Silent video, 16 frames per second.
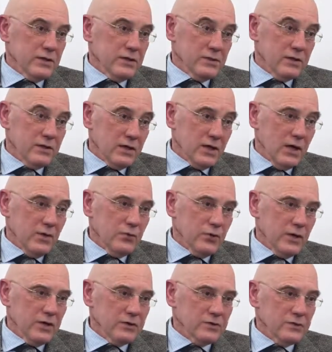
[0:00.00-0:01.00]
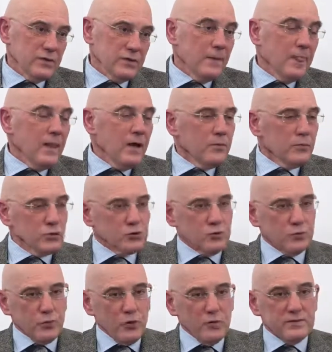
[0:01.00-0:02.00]
of Ukrainian
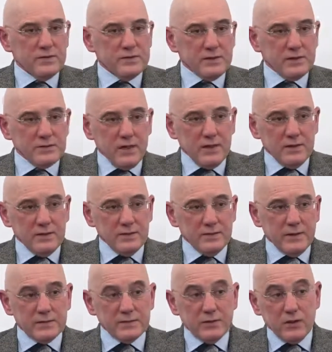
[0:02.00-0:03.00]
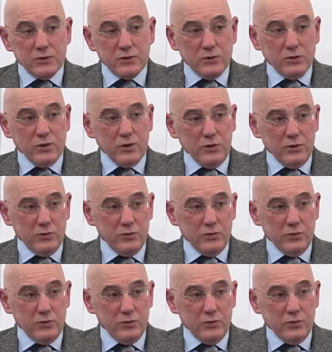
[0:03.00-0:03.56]
colonization, which shows